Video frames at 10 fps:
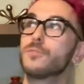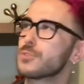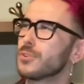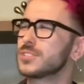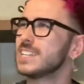or
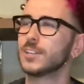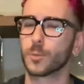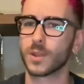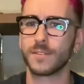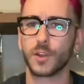13 or
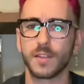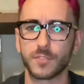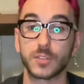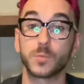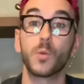whenever I
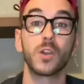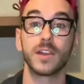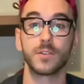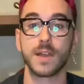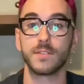first wore it
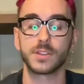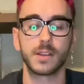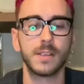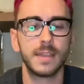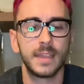around
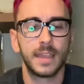her.